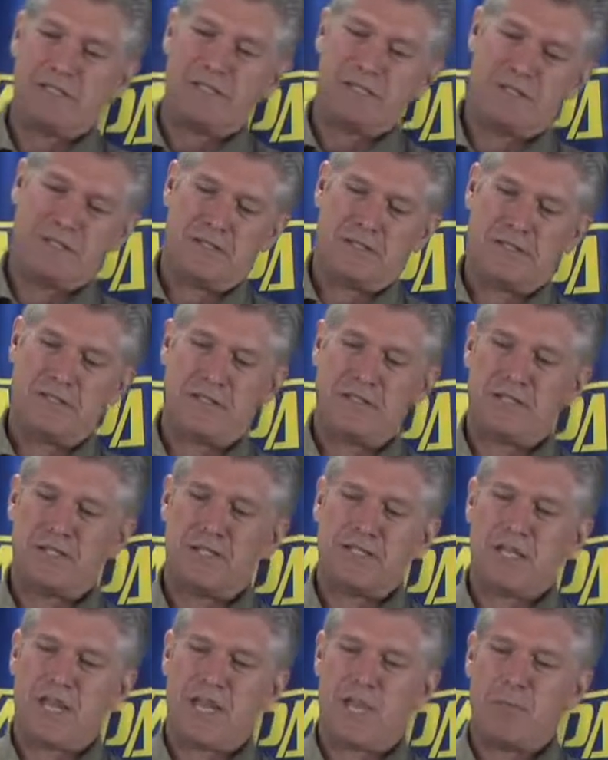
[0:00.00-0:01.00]
This is the
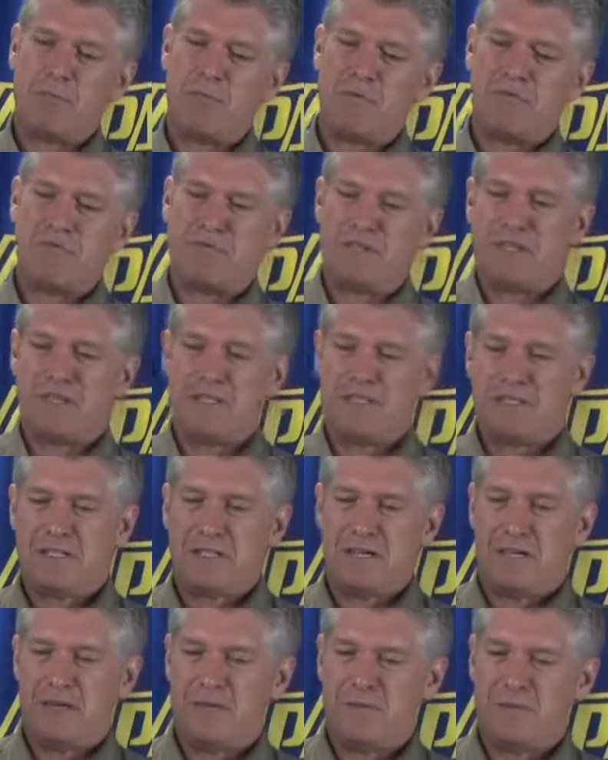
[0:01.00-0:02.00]
shape of things to
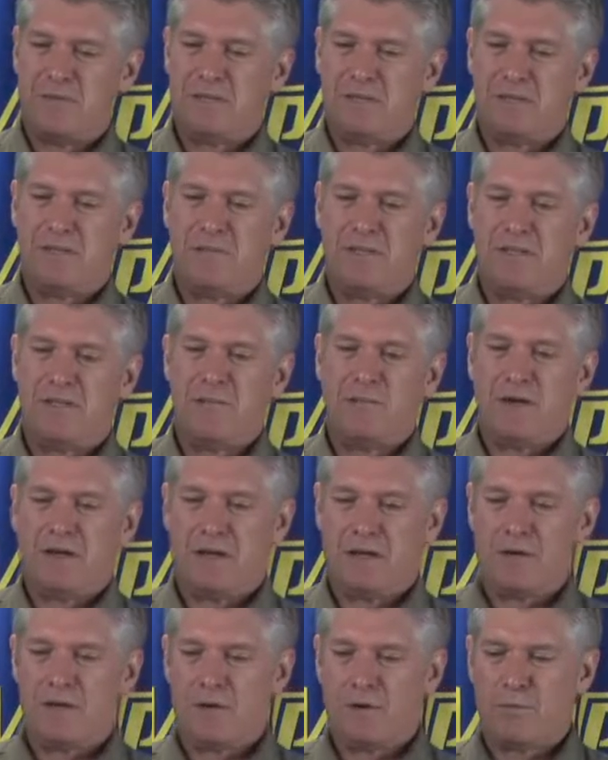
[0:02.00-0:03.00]
come in the
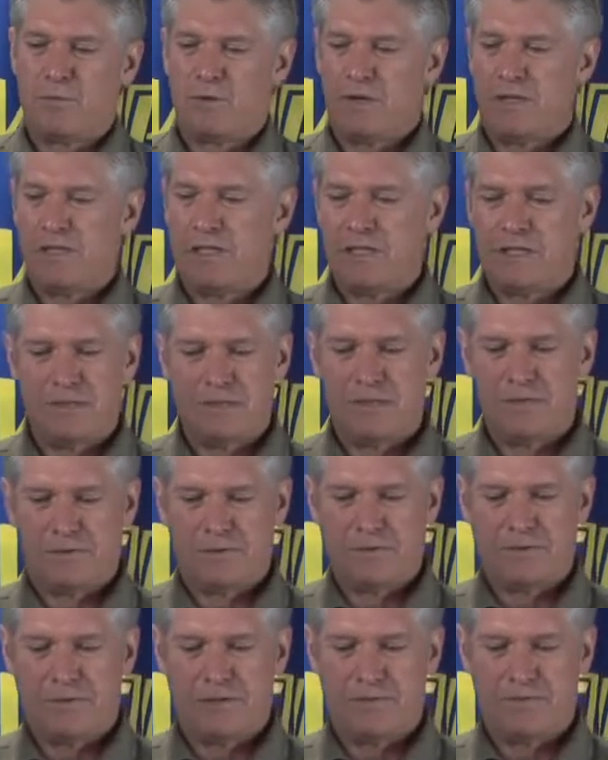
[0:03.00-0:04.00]
Minipack Corporation.
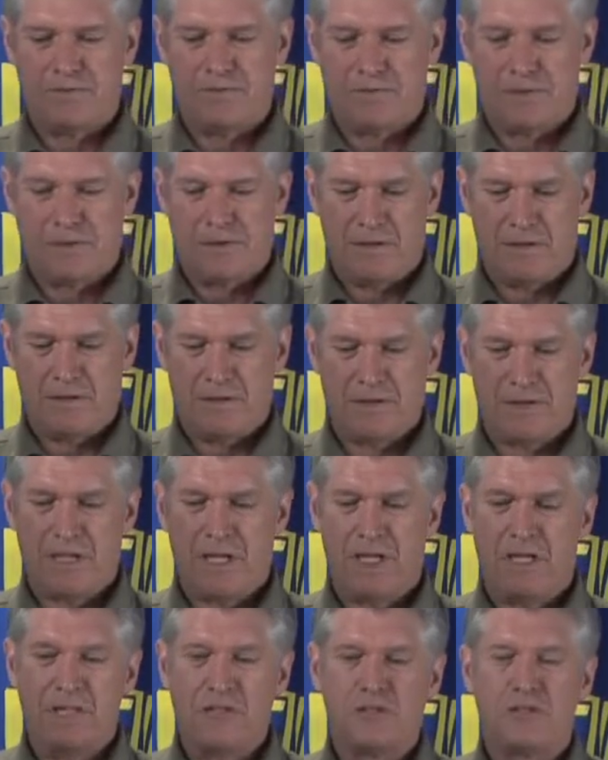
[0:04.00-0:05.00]
So they've uh,
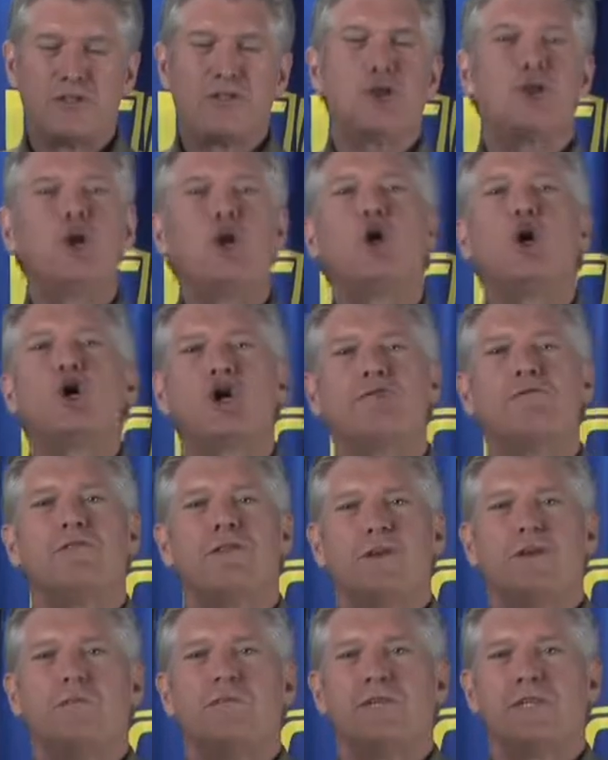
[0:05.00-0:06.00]
changed the look of
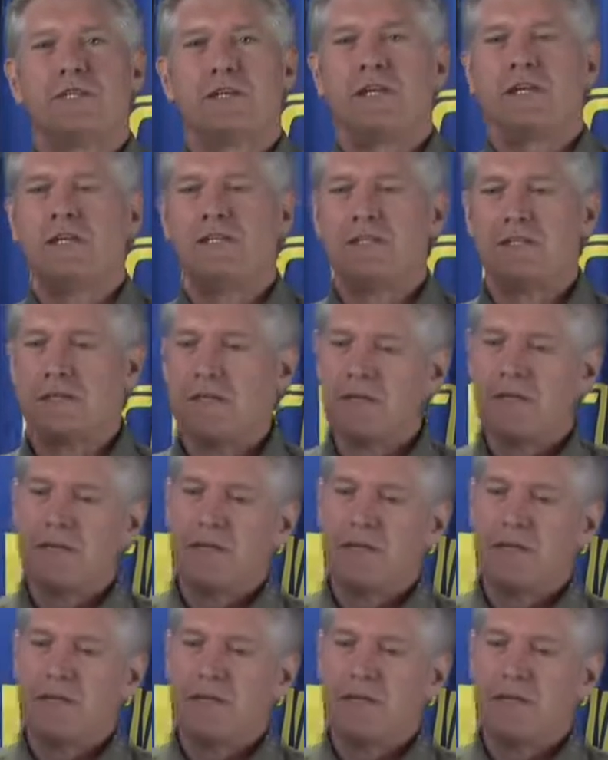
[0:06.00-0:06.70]
their machines.